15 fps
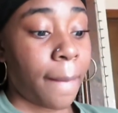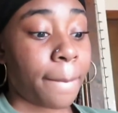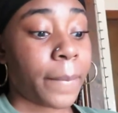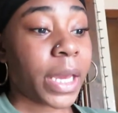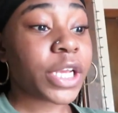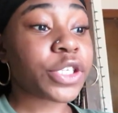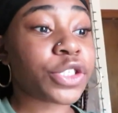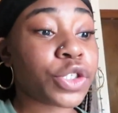
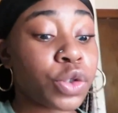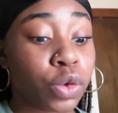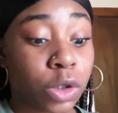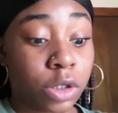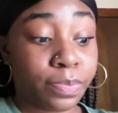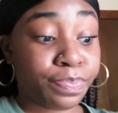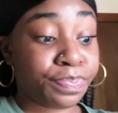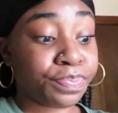make
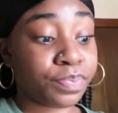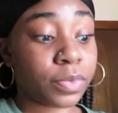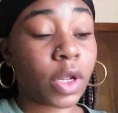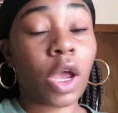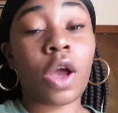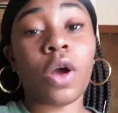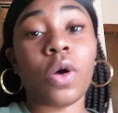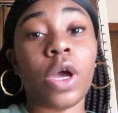sure
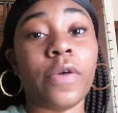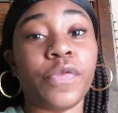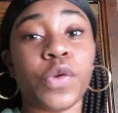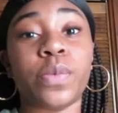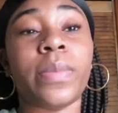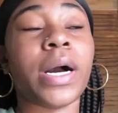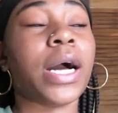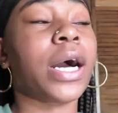if
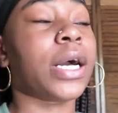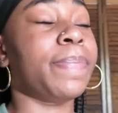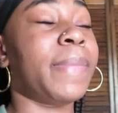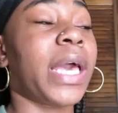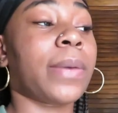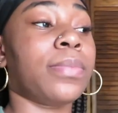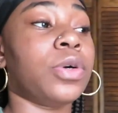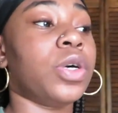you buy a
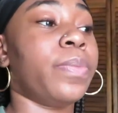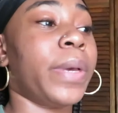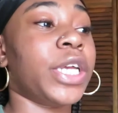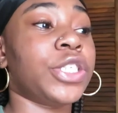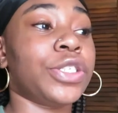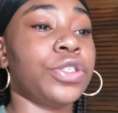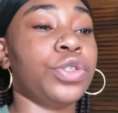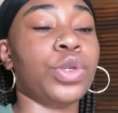MacBook,
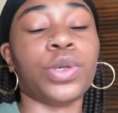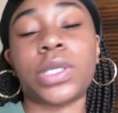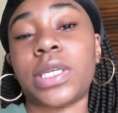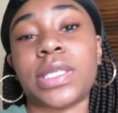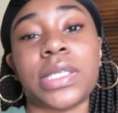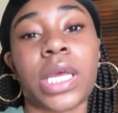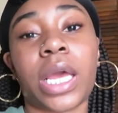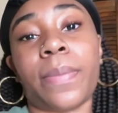make sure you know the
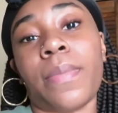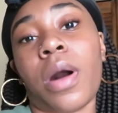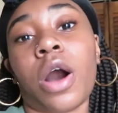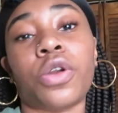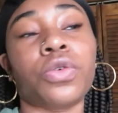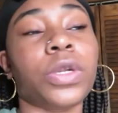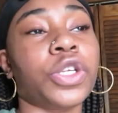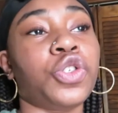exact
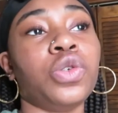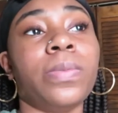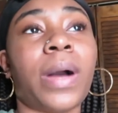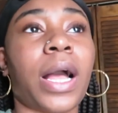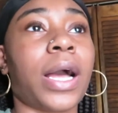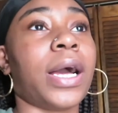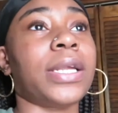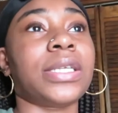model that you
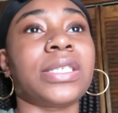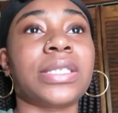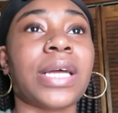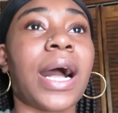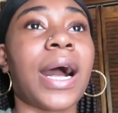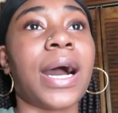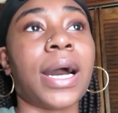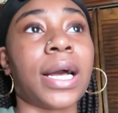buying, the
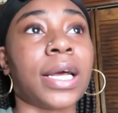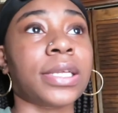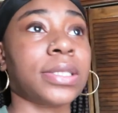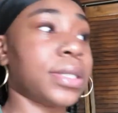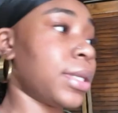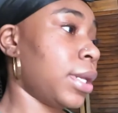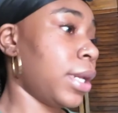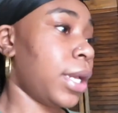
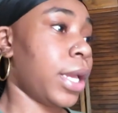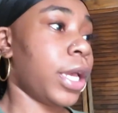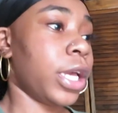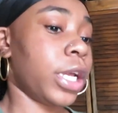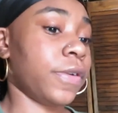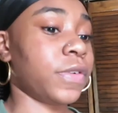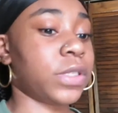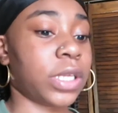
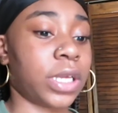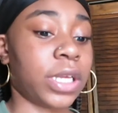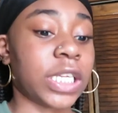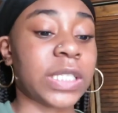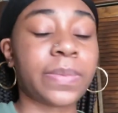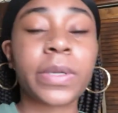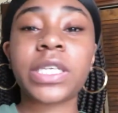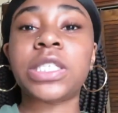size, everything.
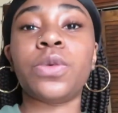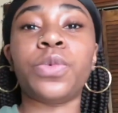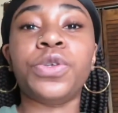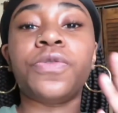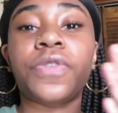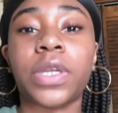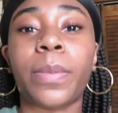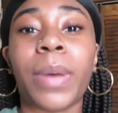Especially when
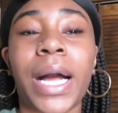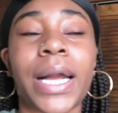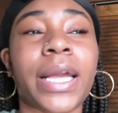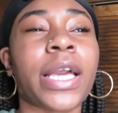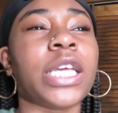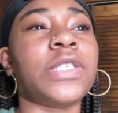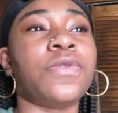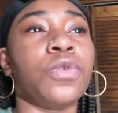you are finna buy a
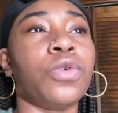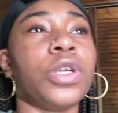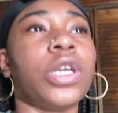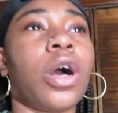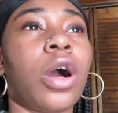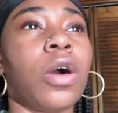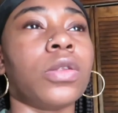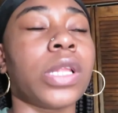case for it,
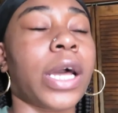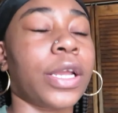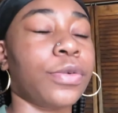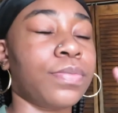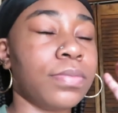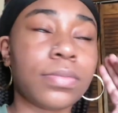y'all. Like,